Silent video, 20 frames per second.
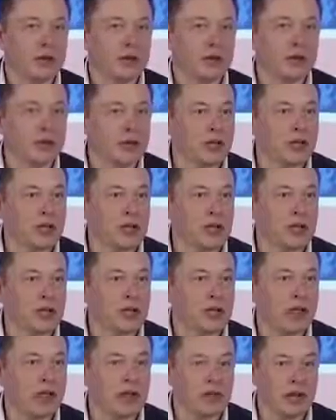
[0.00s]
you really don't
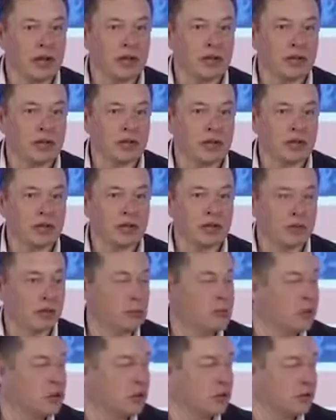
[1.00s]
need that many
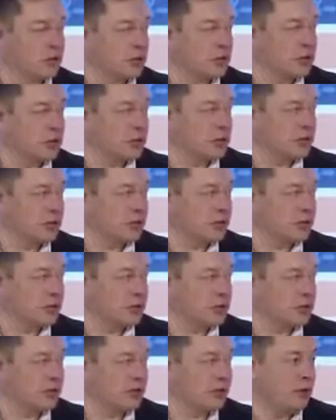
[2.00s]
supercharging
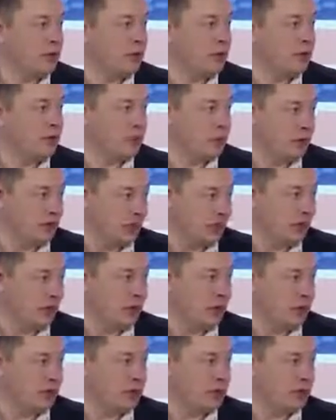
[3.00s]
stations to be able to enable
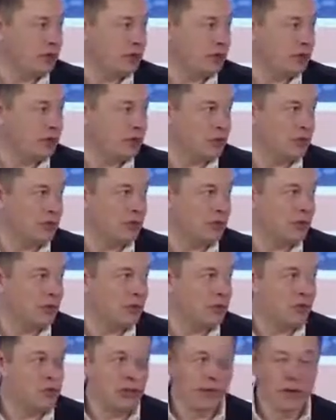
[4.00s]
long distance
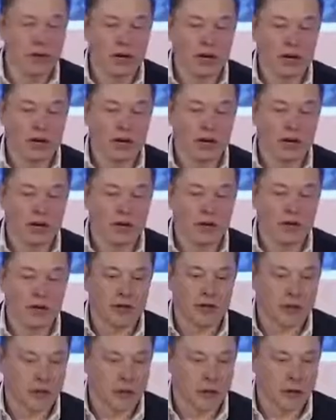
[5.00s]
travel.
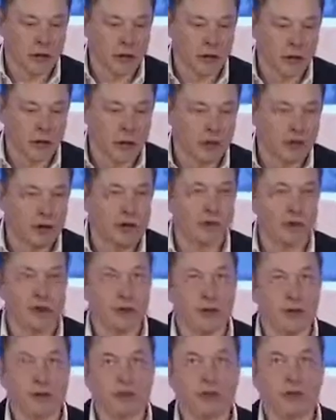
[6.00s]
That's extremely important, because
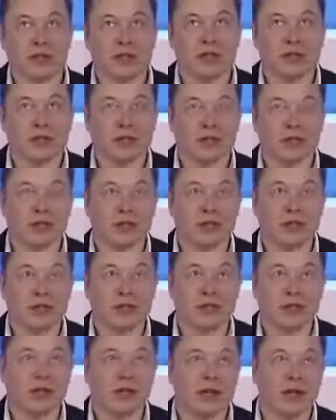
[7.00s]
if people sort of have this
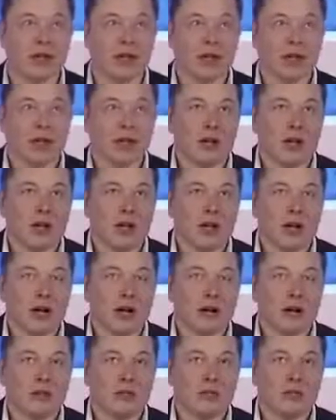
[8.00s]
idea of
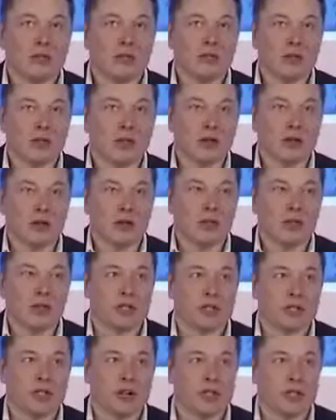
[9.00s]
like, do you
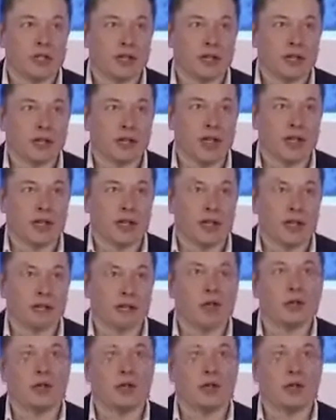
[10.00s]
need chargers at the